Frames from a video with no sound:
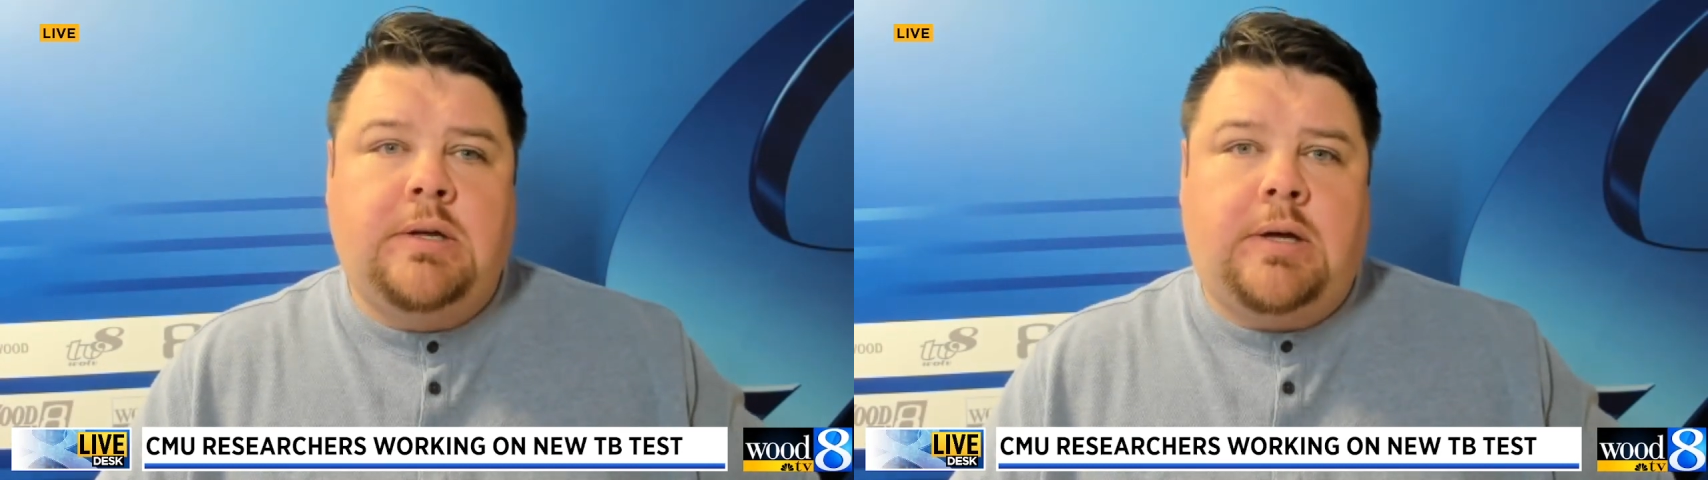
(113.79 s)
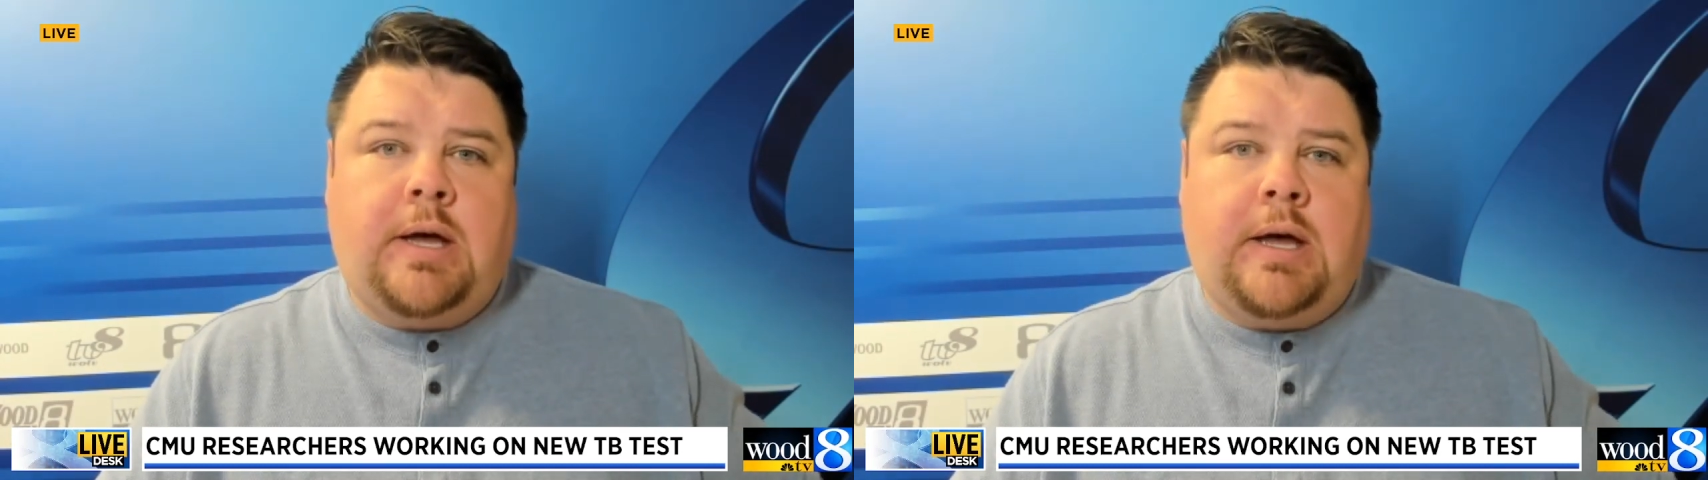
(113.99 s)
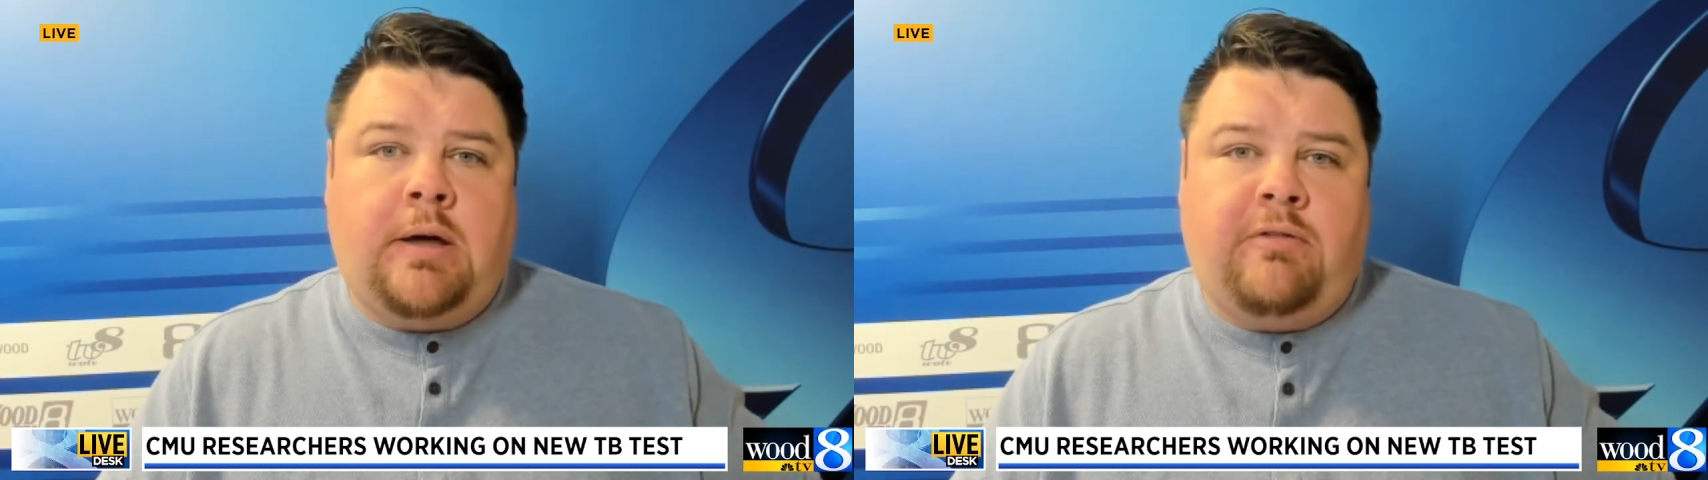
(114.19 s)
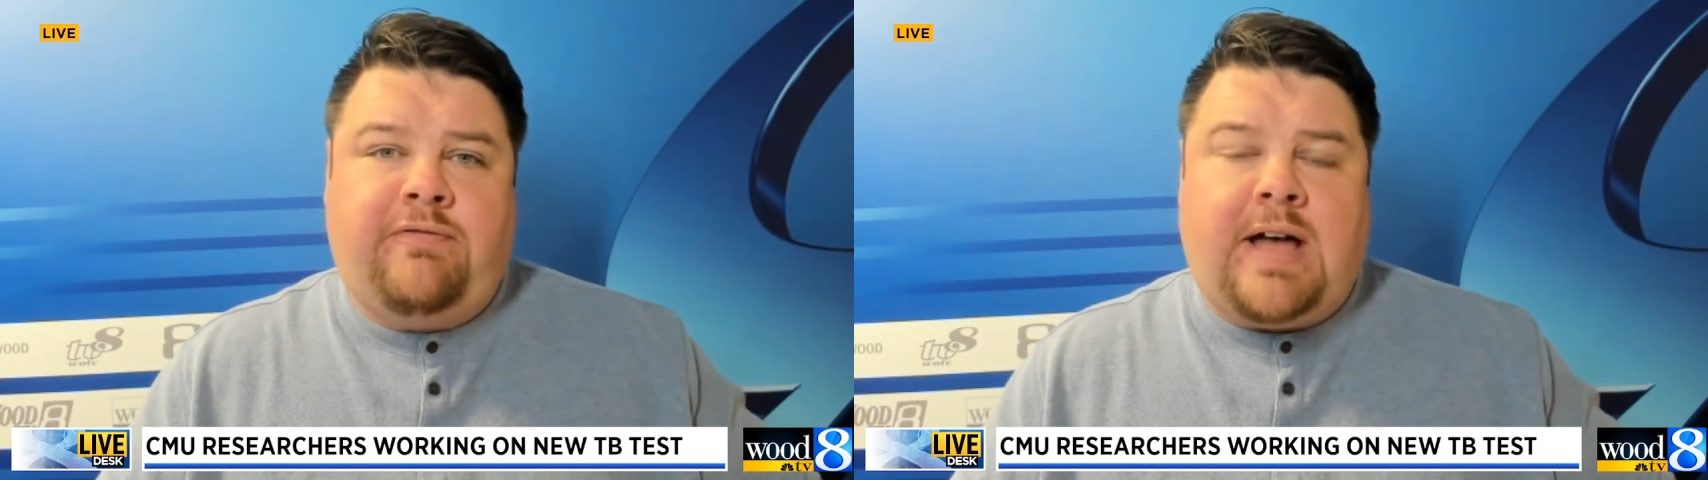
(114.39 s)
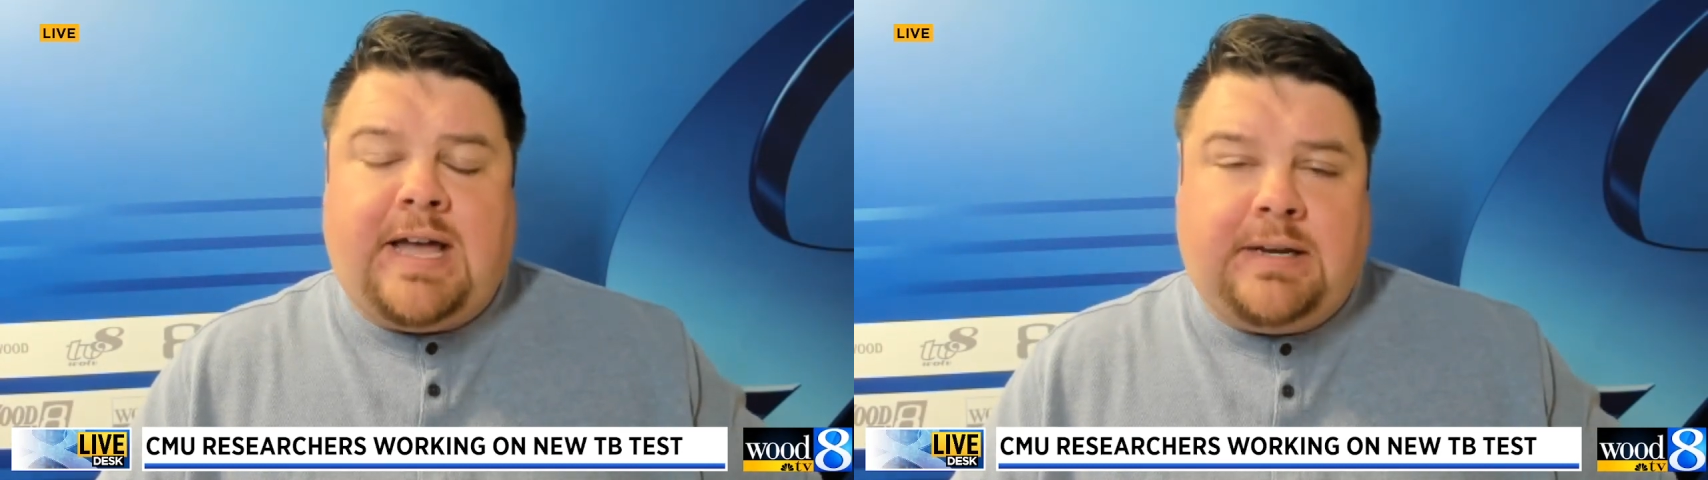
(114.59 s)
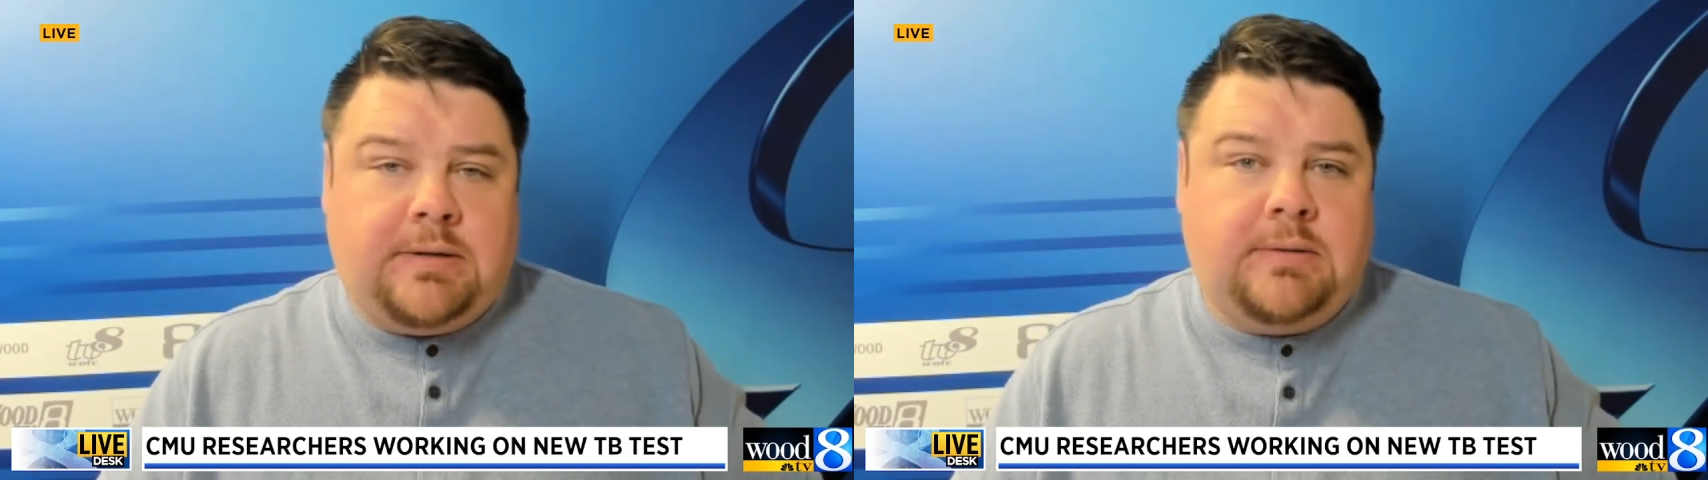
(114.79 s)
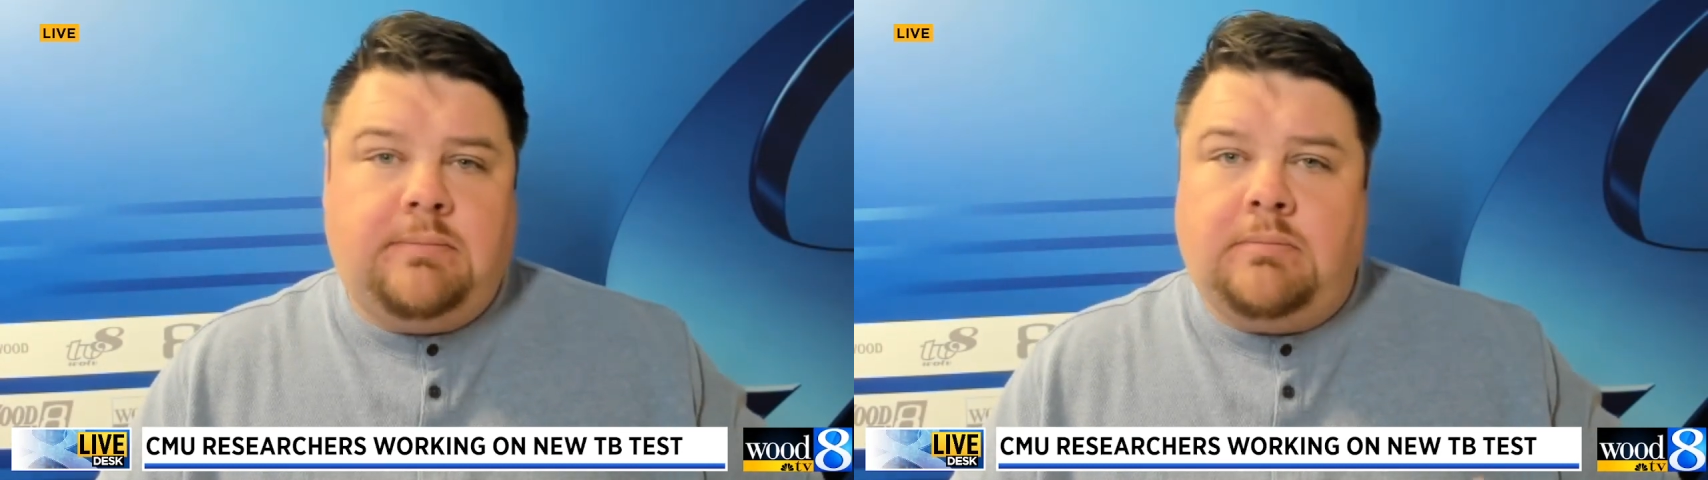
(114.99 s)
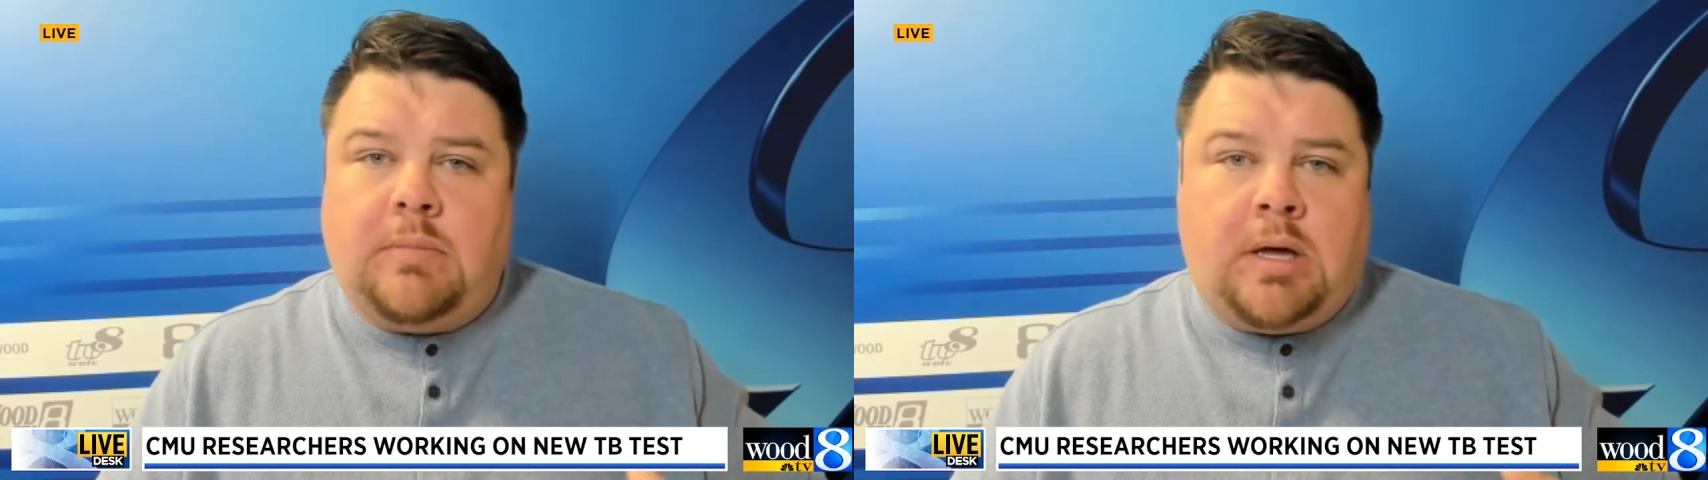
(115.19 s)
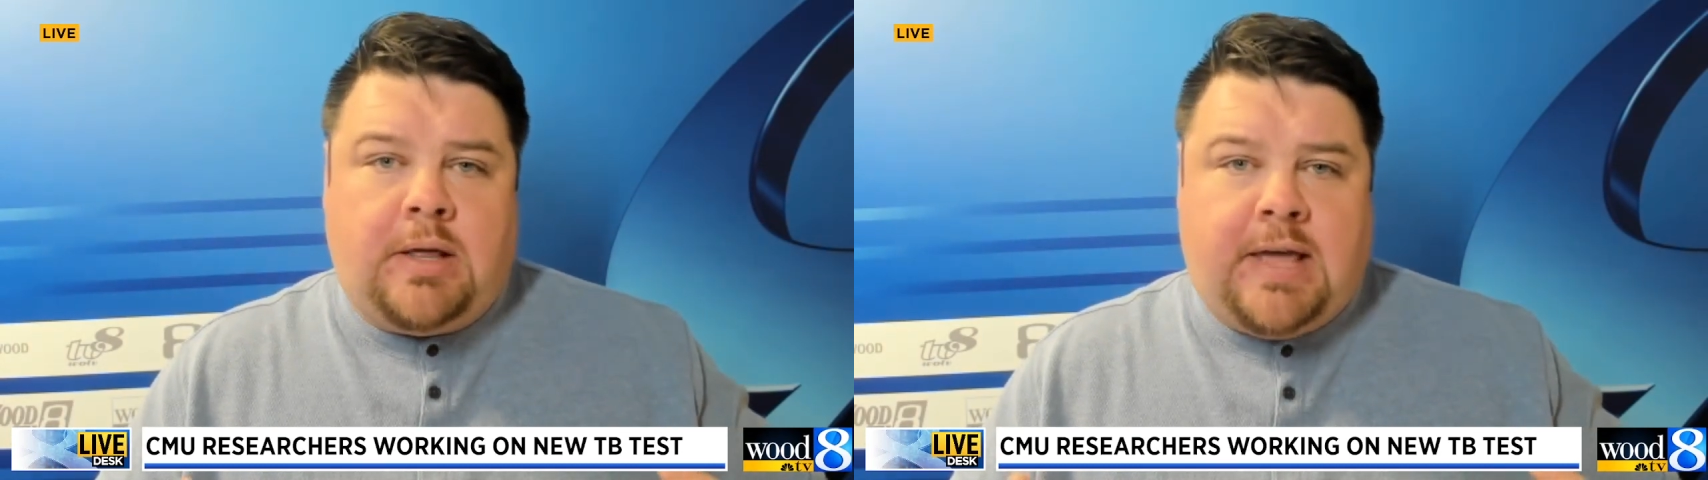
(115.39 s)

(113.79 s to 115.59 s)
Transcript: uh, find uh,